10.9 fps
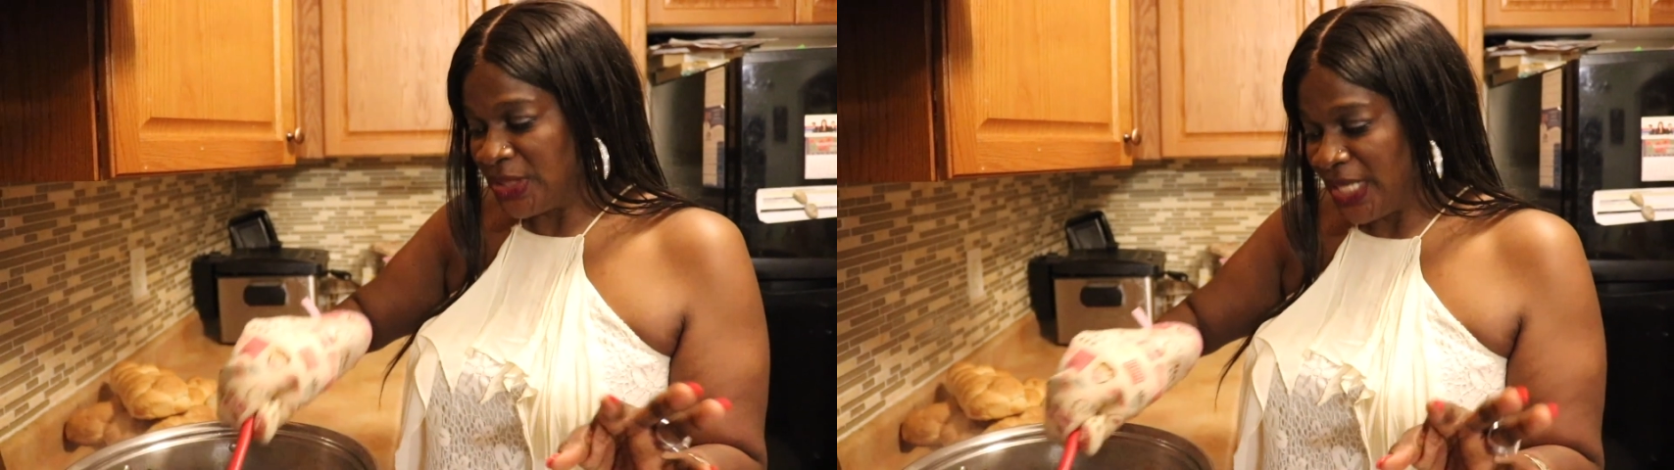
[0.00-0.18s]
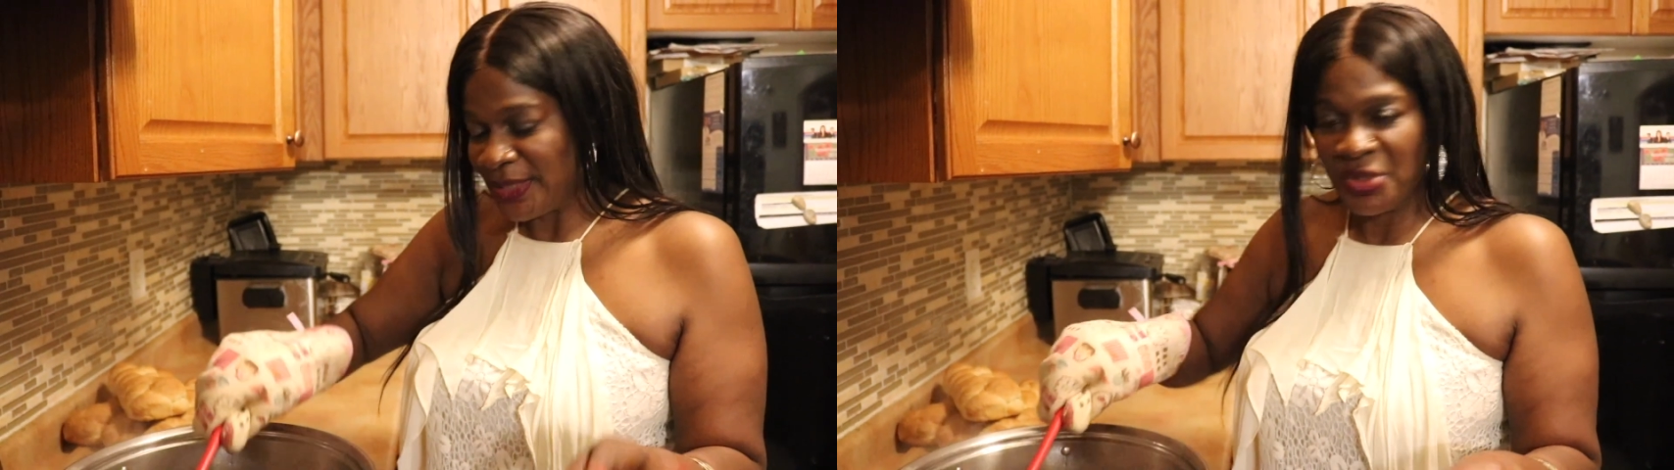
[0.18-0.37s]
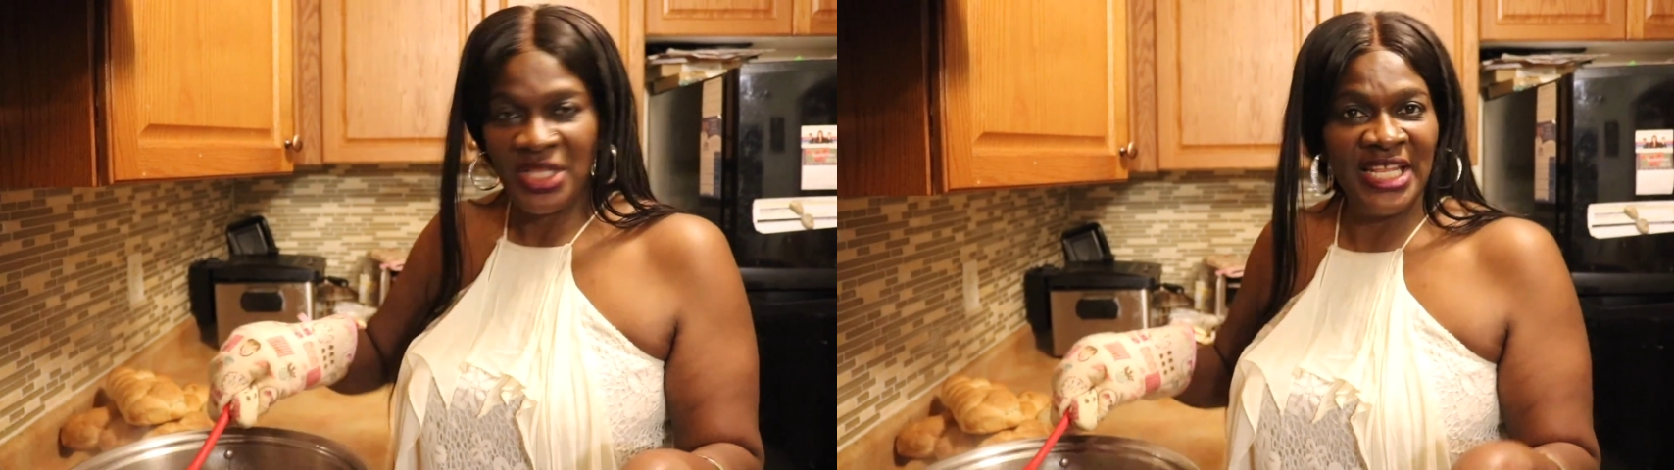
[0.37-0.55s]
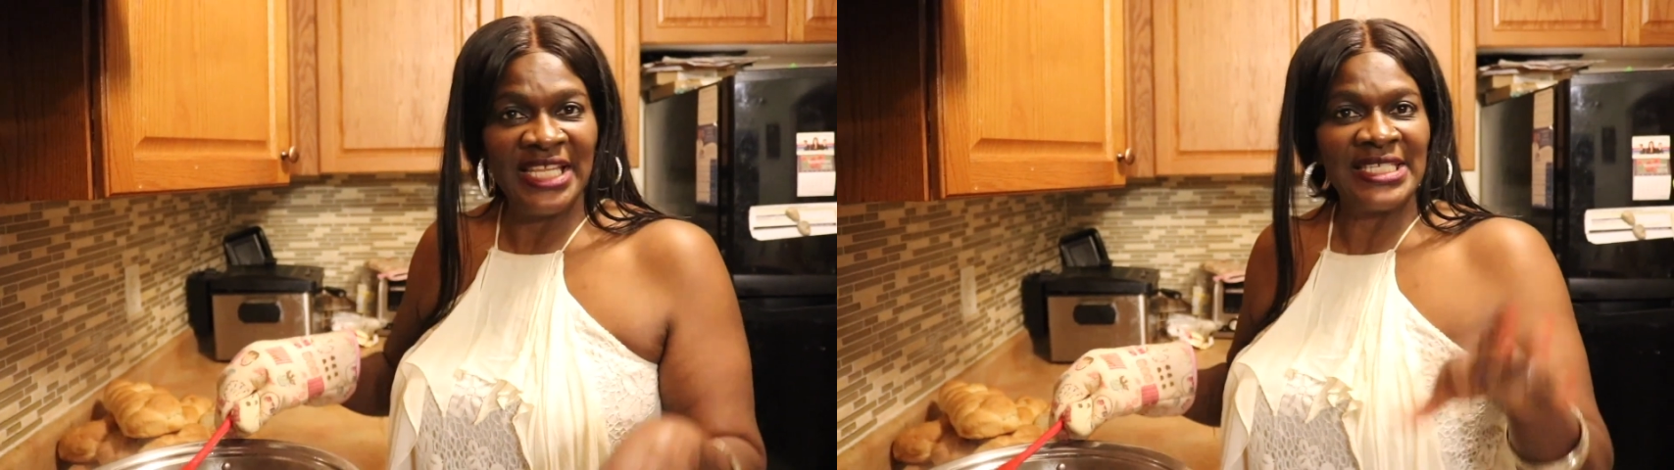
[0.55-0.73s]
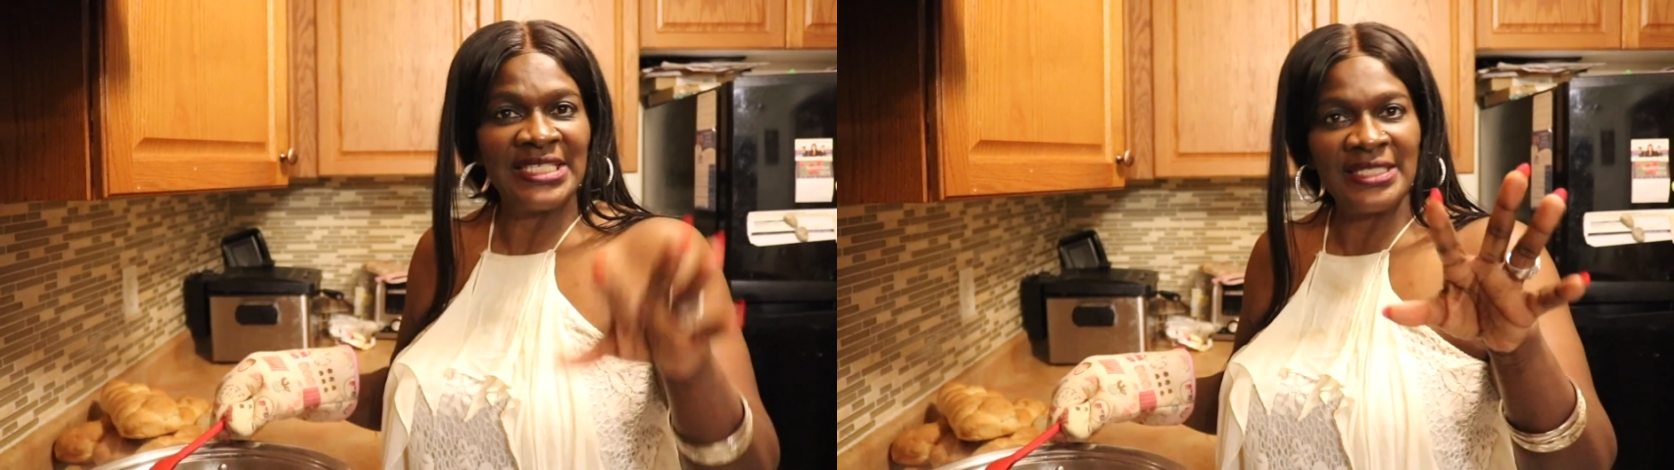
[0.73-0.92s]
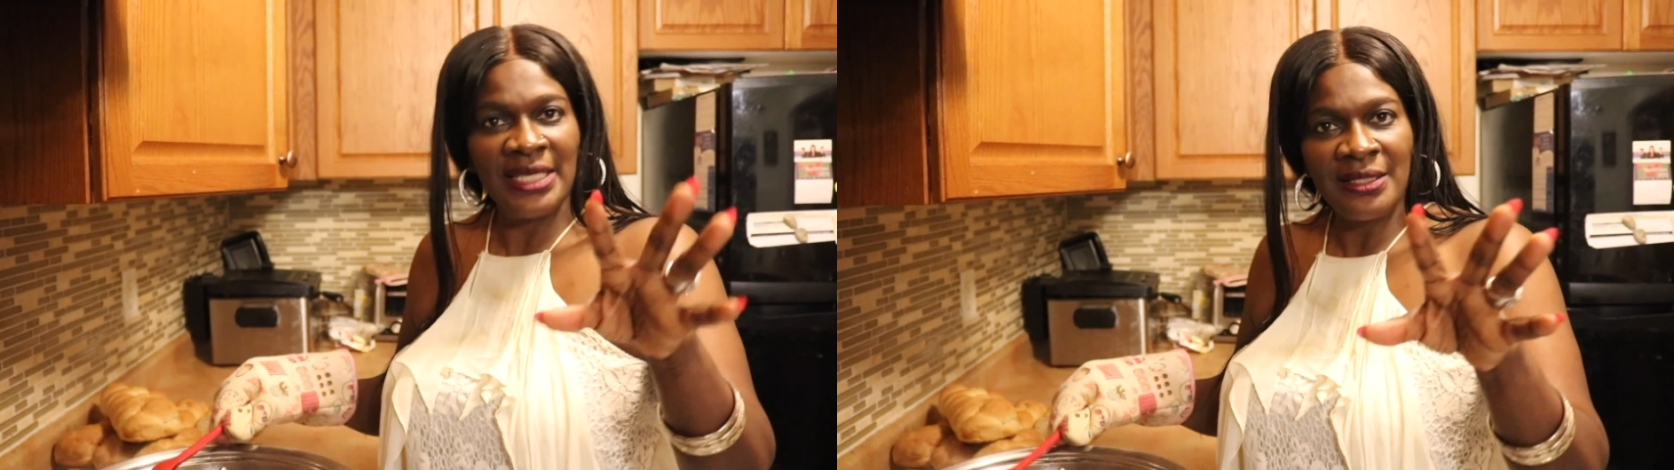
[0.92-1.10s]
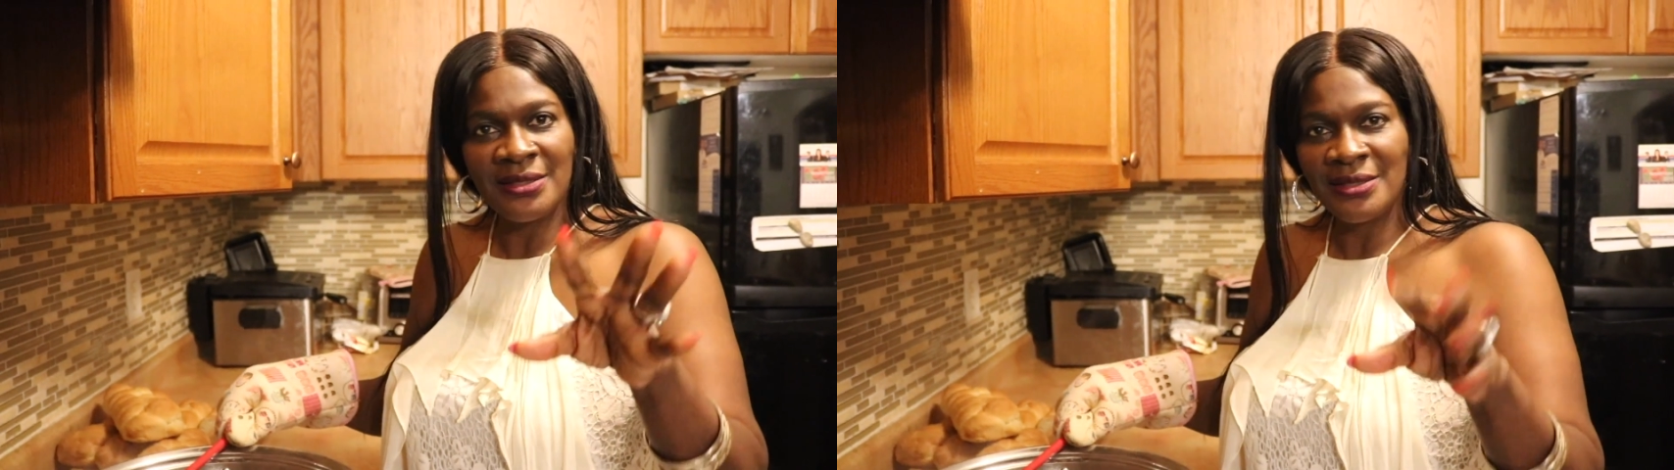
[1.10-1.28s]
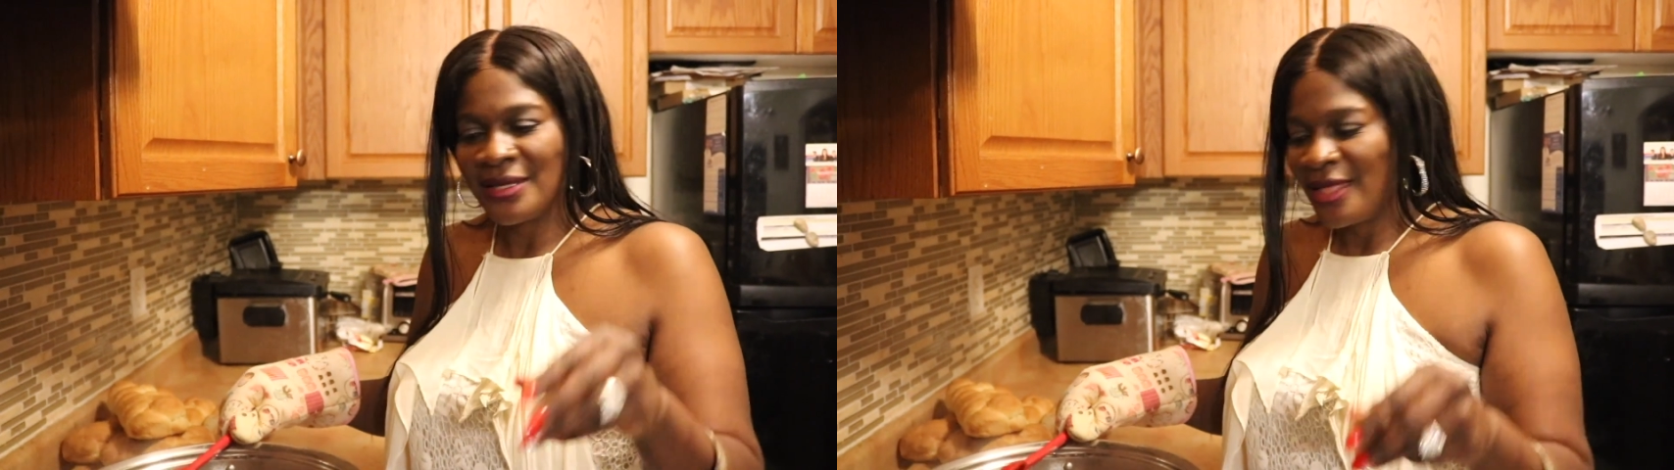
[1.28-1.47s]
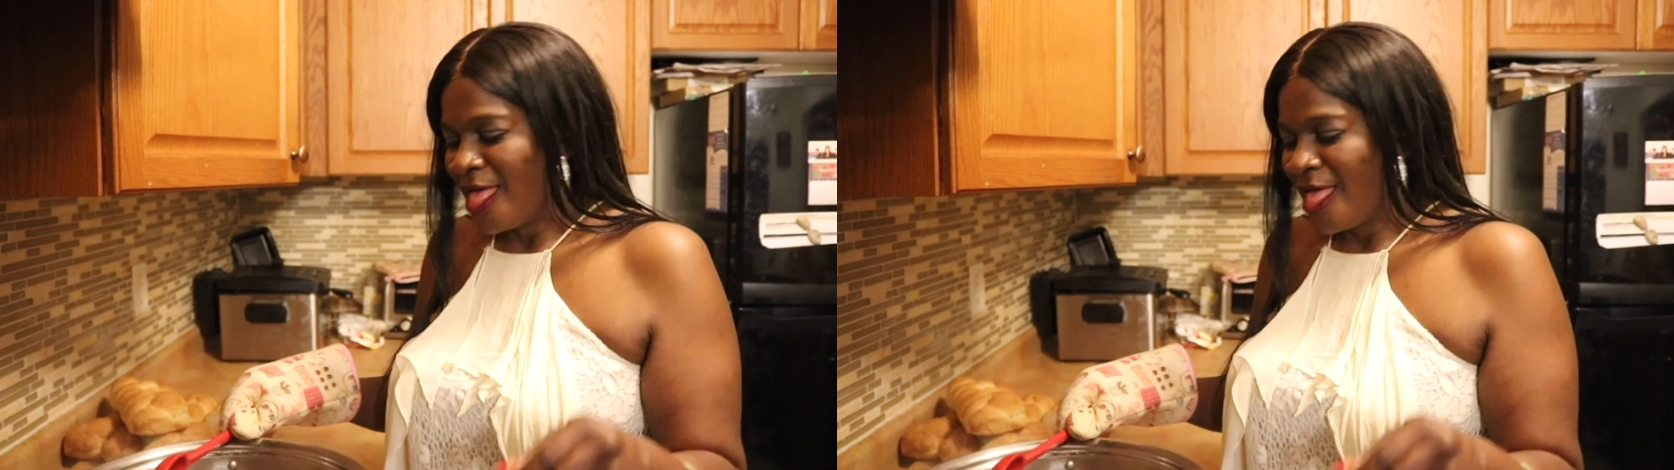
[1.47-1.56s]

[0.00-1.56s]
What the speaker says: days I will let it sit,